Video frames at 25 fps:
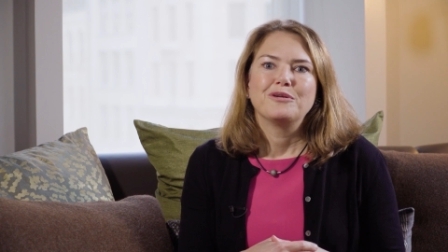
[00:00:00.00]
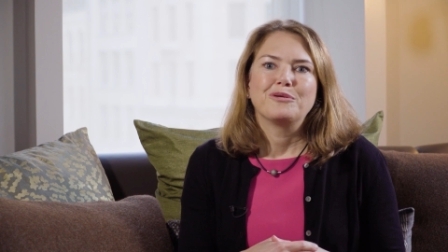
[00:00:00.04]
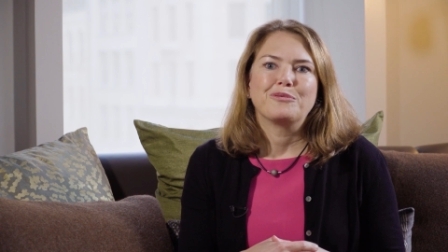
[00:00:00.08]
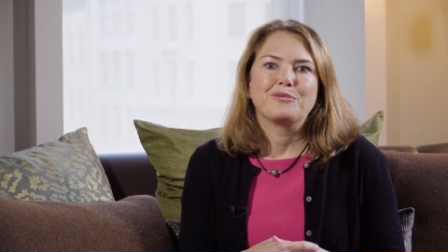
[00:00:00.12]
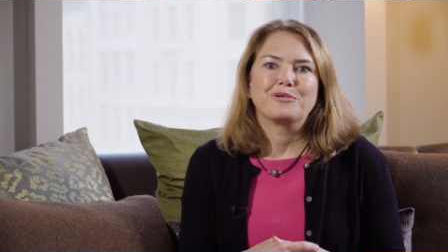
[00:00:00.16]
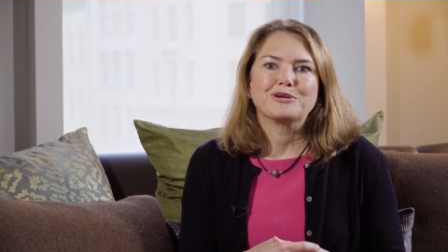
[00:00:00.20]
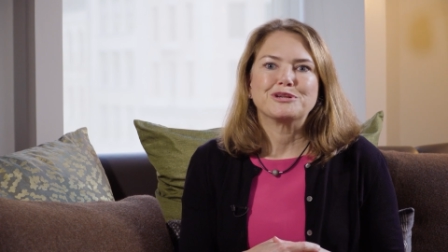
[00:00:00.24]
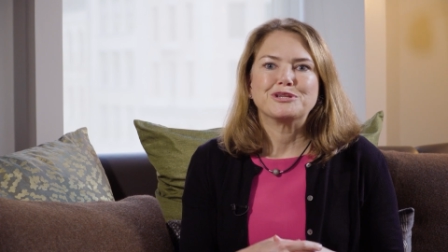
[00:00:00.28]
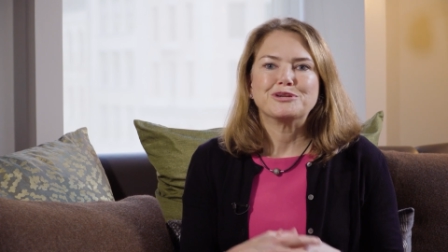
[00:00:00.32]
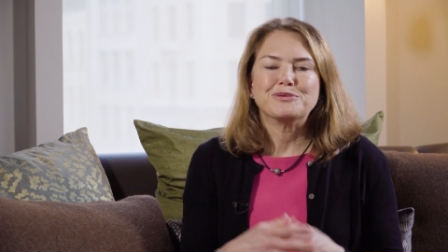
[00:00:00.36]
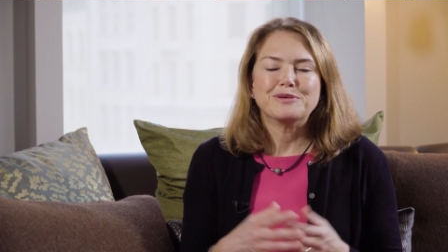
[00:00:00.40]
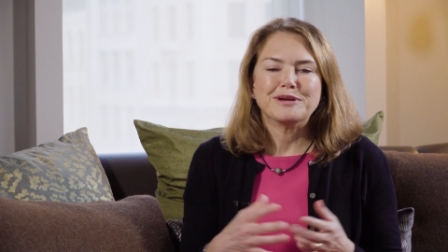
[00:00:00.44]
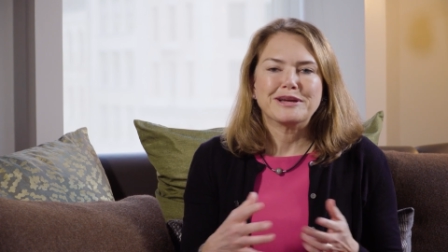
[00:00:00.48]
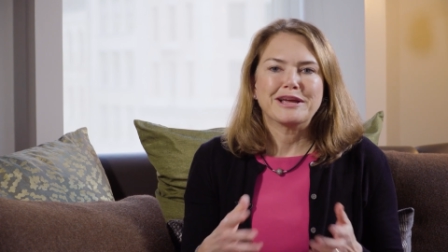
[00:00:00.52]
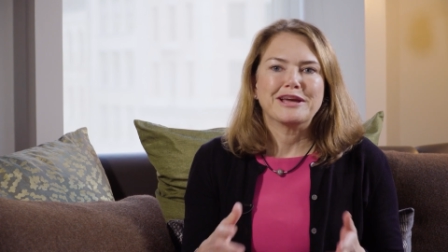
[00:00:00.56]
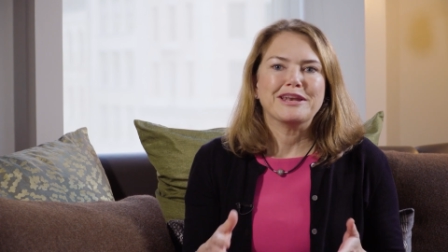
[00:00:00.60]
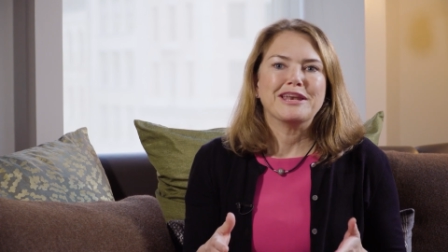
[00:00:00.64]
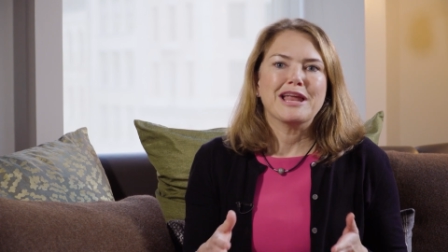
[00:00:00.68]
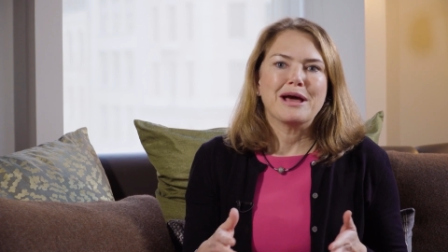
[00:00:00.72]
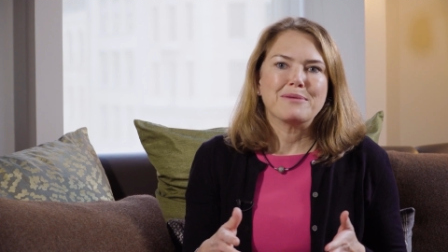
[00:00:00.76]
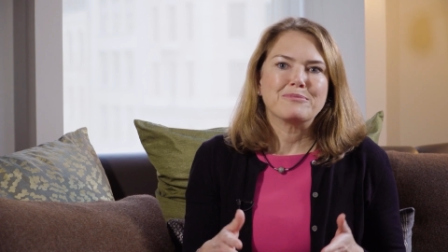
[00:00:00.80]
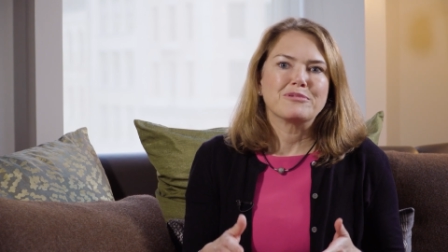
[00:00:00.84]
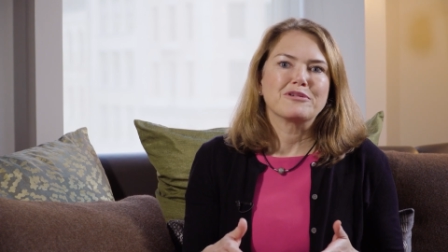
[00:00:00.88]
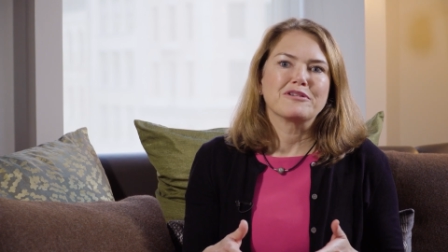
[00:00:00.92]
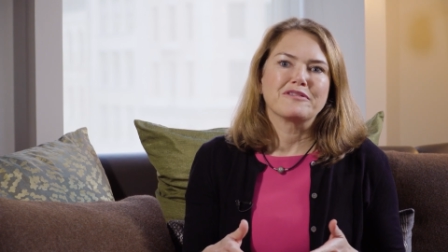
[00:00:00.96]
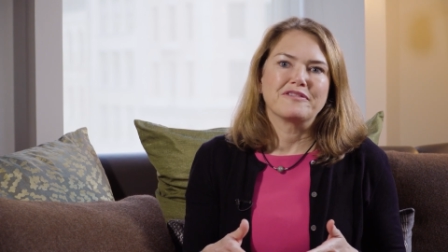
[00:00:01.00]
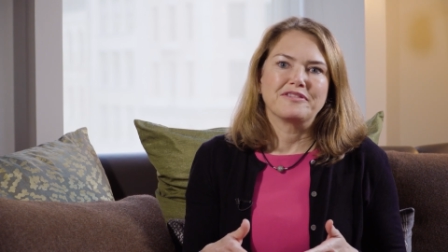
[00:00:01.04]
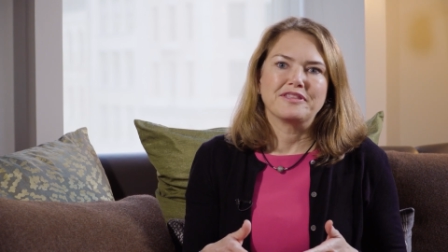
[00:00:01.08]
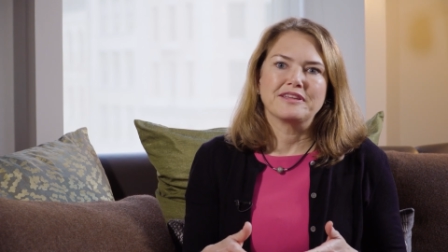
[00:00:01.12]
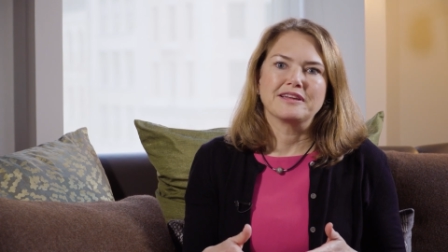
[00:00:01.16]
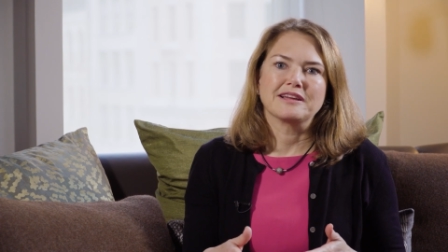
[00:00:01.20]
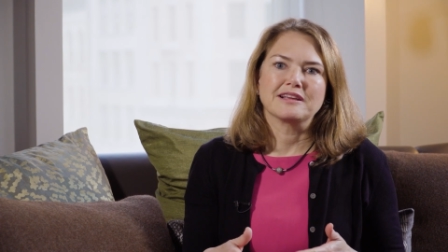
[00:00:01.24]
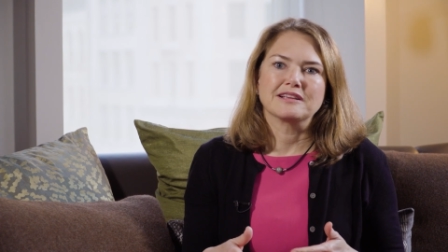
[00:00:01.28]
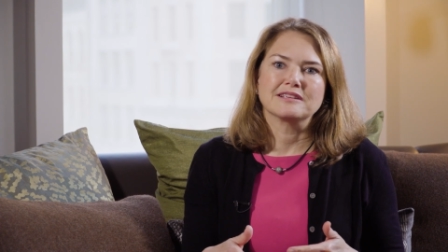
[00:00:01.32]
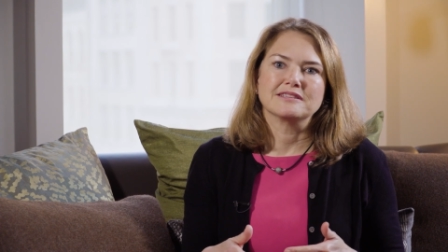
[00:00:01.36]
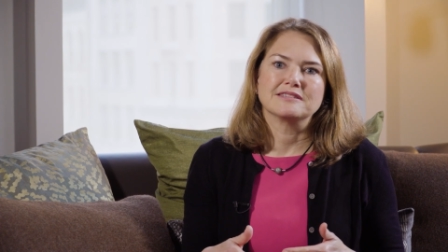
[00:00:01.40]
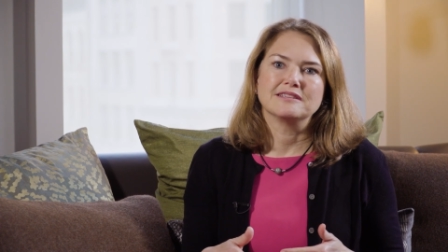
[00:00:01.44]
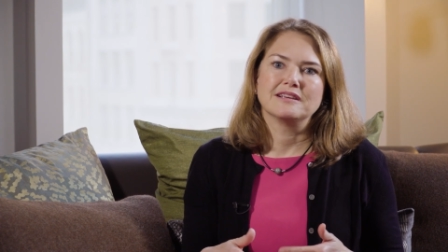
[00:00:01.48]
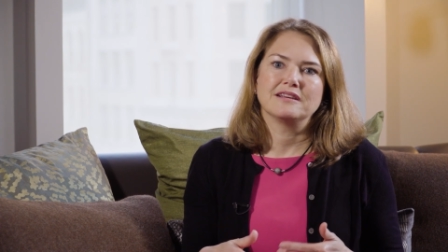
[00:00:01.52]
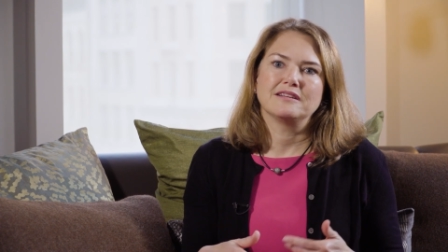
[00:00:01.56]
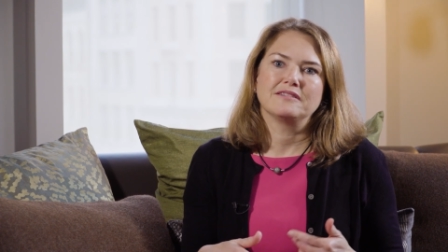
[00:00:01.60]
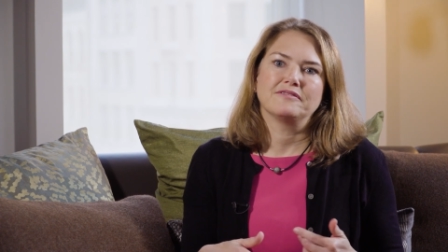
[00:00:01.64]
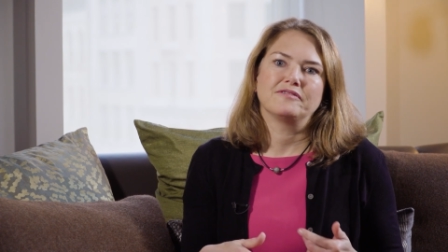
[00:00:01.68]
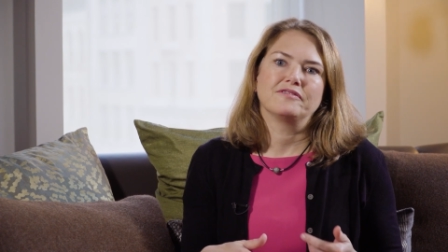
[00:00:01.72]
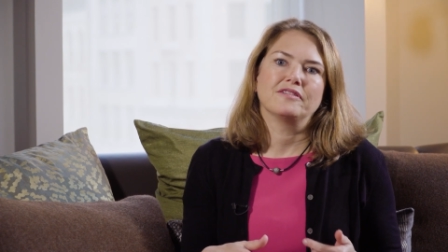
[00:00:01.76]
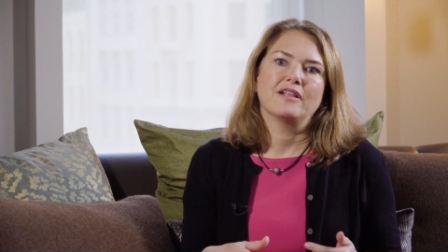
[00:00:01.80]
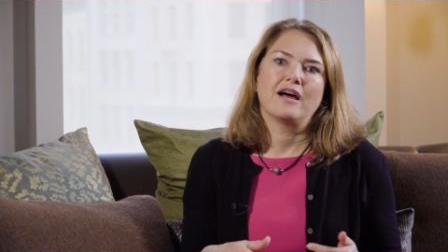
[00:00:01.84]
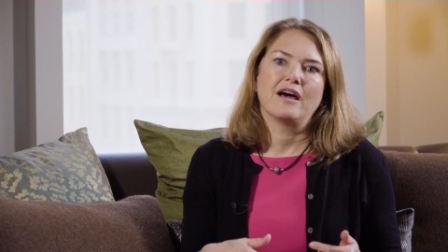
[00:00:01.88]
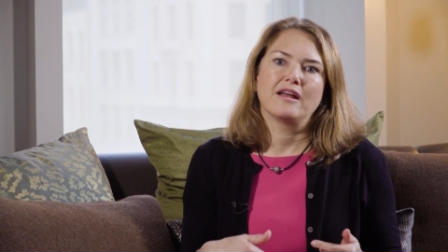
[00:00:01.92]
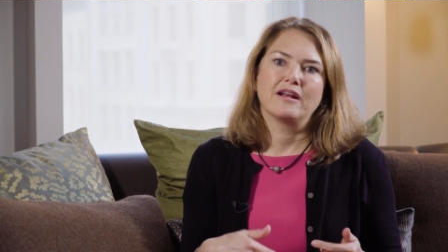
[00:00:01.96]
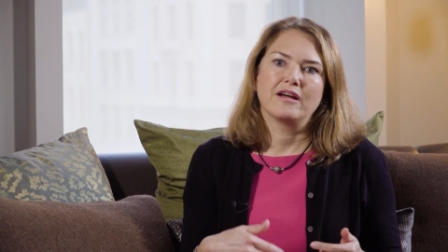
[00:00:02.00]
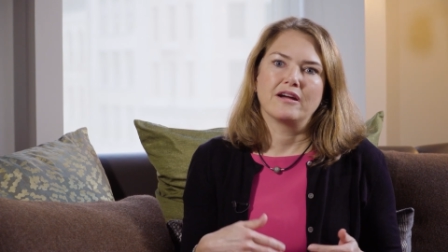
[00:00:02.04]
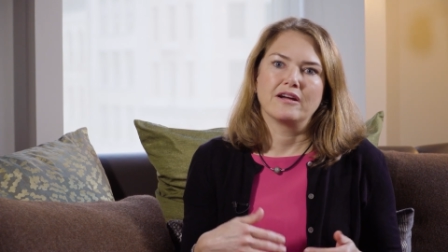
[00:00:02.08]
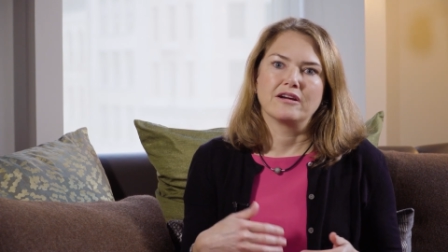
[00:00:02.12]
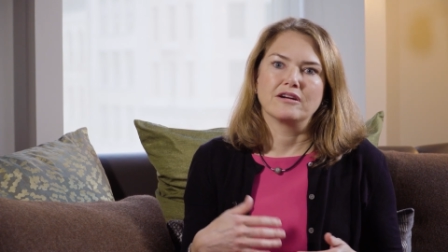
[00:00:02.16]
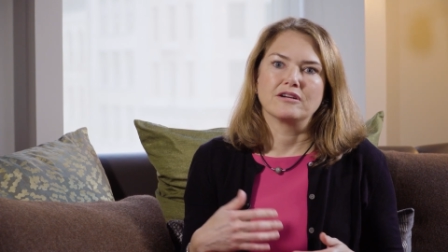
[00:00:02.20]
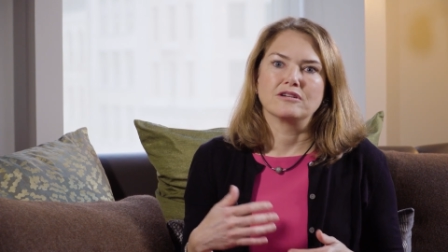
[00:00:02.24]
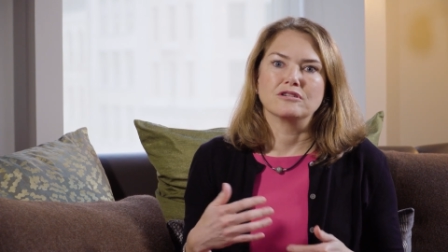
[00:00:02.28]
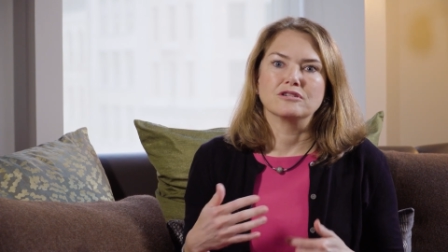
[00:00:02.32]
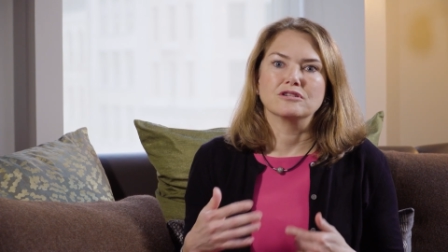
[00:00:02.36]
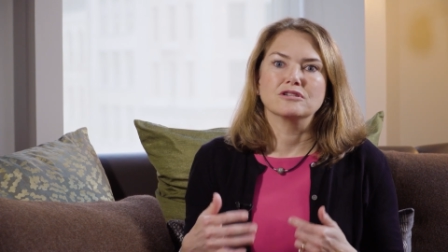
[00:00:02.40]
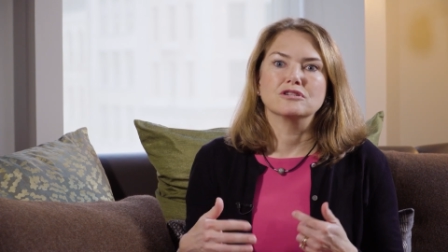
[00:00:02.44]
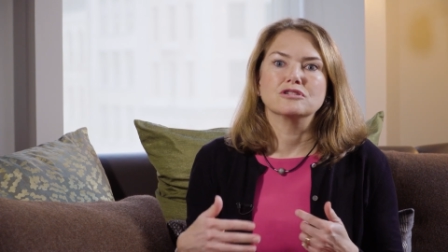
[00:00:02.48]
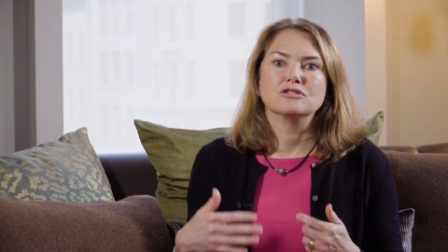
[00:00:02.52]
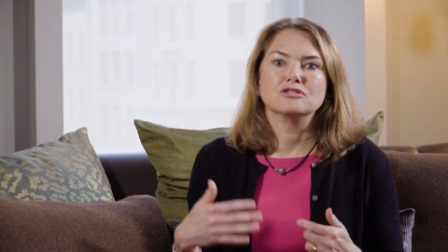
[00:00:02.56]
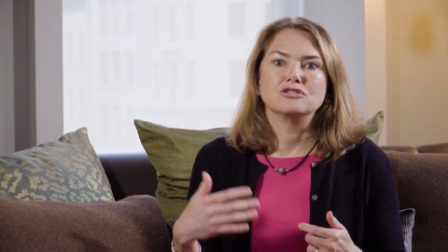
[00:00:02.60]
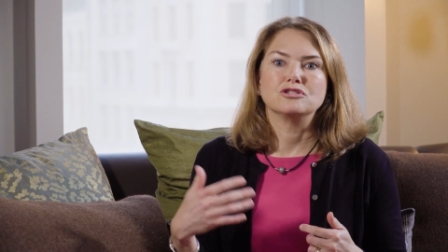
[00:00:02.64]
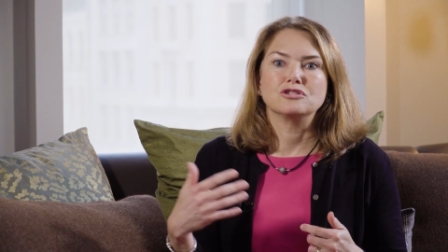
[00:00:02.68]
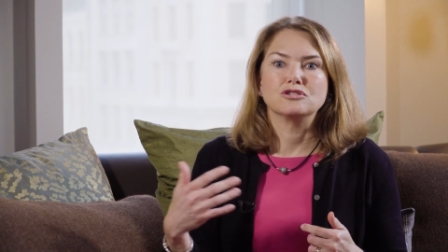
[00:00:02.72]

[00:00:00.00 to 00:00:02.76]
We're doing a number of things at Flatiron